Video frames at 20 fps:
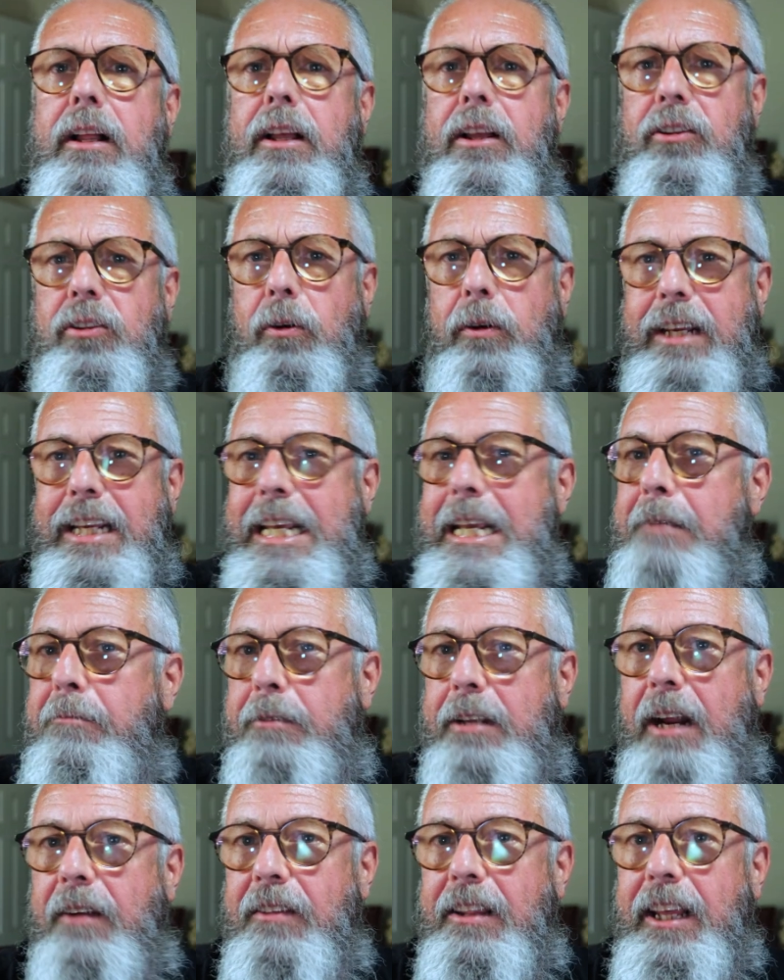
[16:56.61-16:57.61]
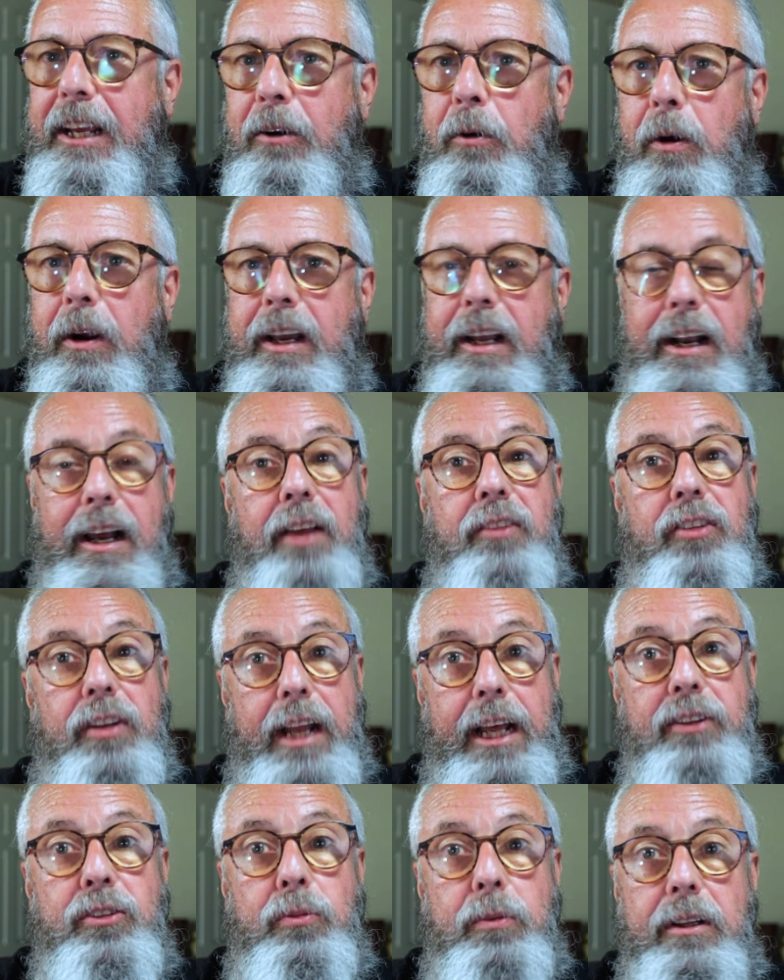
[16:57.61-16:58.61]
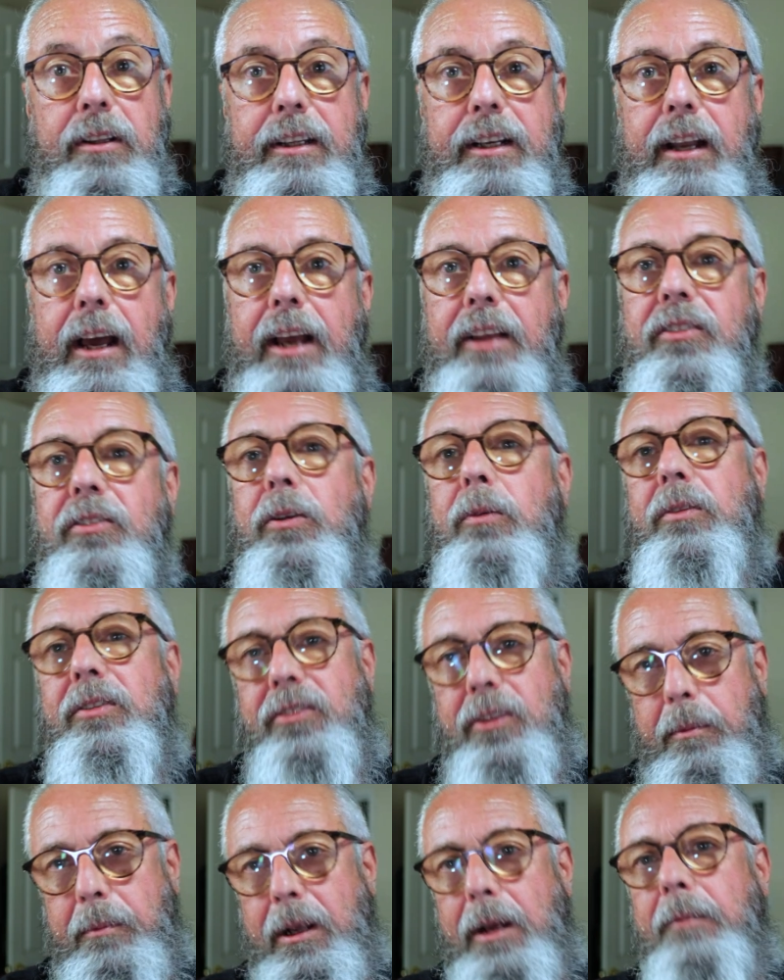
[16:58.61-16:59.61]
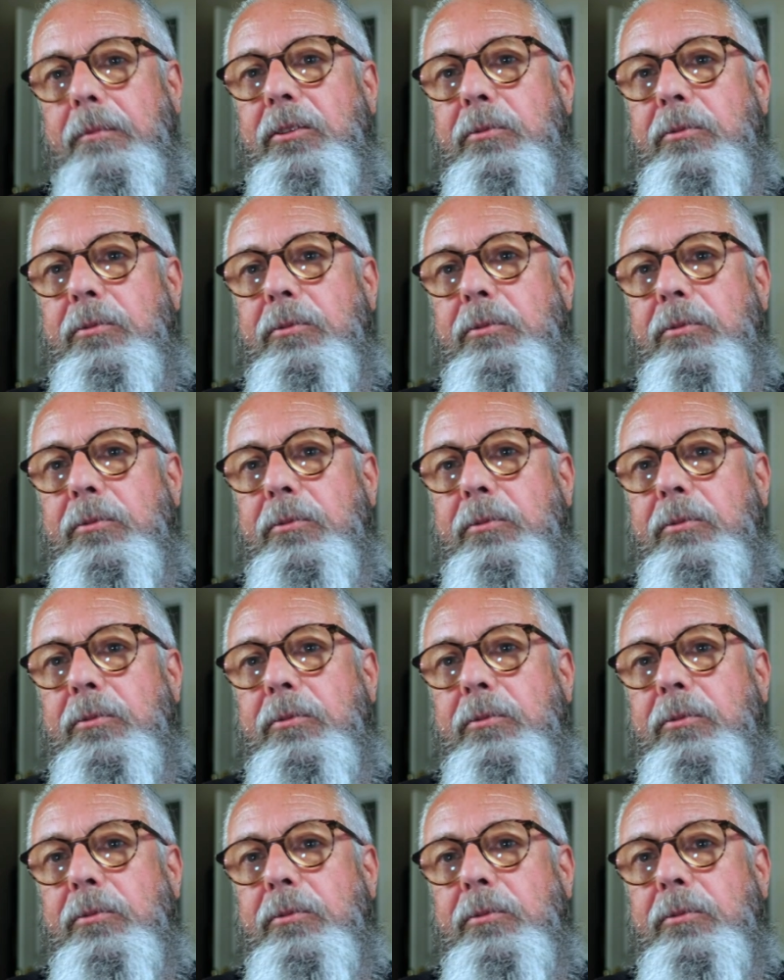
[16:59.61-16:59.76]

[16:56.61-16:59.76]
So it keeps everything organized, and that's really nice. So when someone comes